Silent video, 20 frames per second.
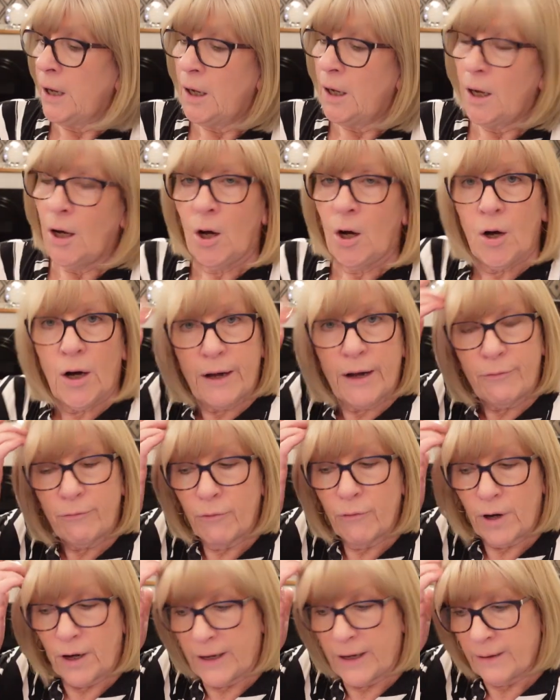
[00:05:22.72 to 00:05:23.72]
Hi,
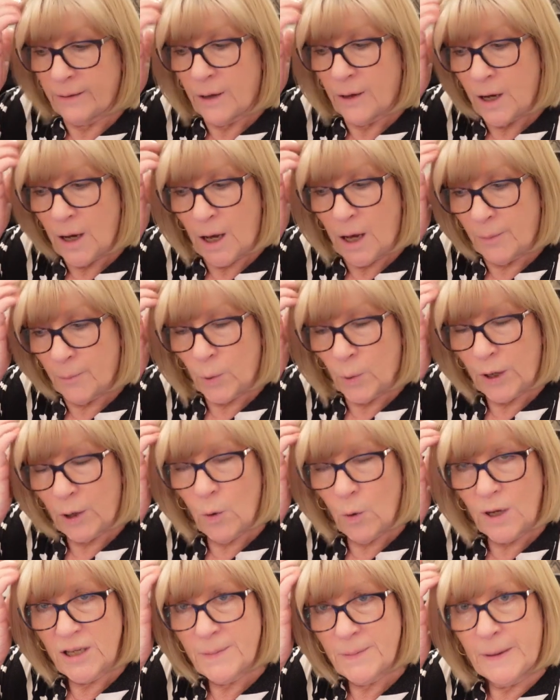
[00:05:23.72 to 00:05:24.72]
right. We're
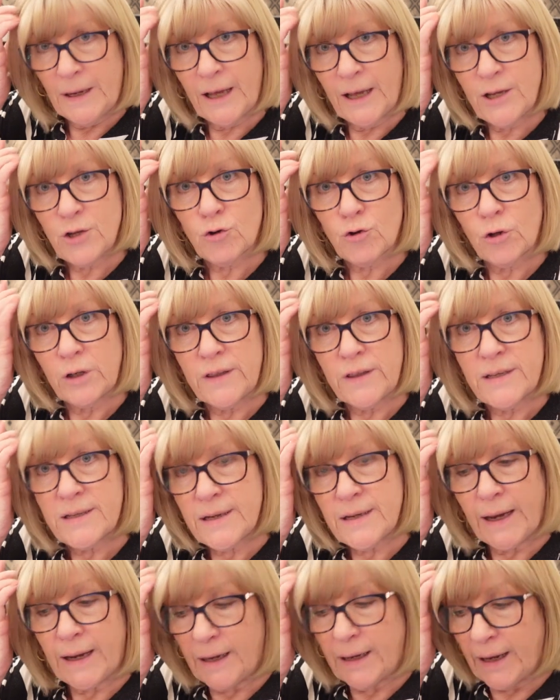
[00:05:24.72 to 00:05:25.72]
quite a bit later on in the
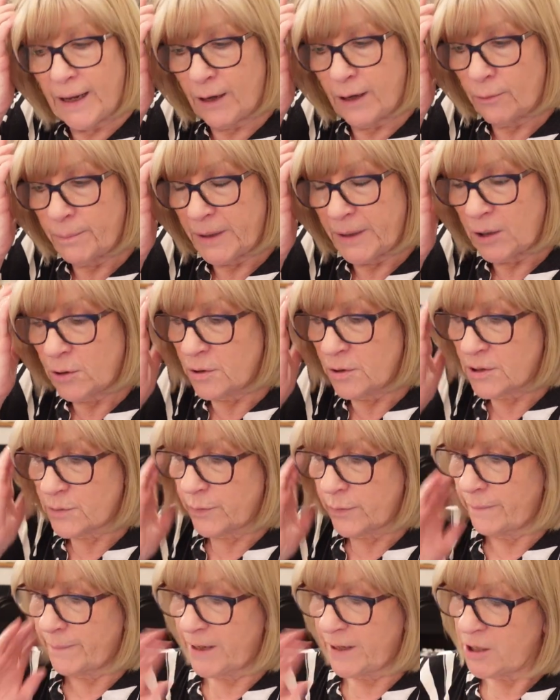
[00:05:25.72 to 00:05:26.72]
day now because
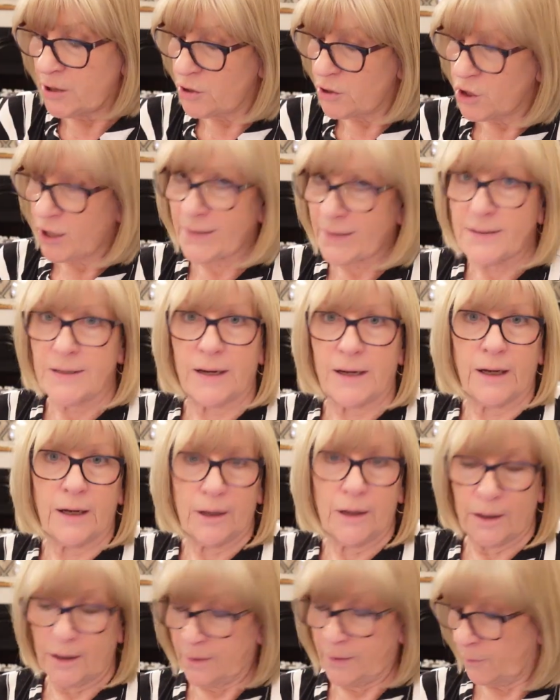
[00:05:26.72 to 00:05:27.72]
we've been chatting
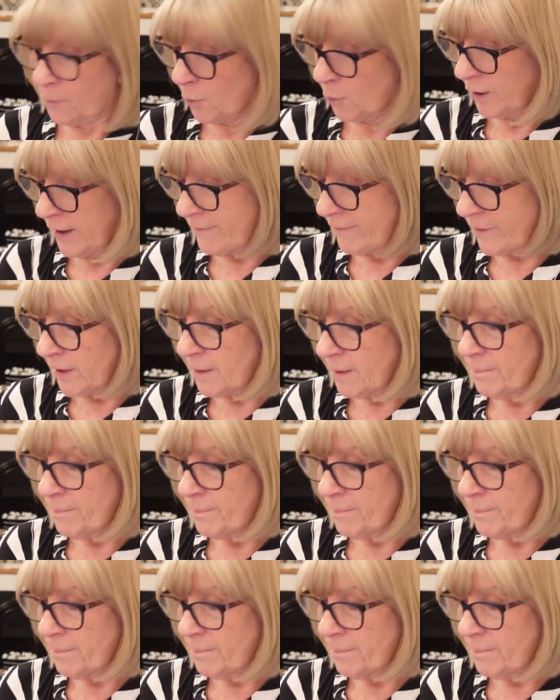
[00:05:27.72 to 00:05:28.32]
and whatever,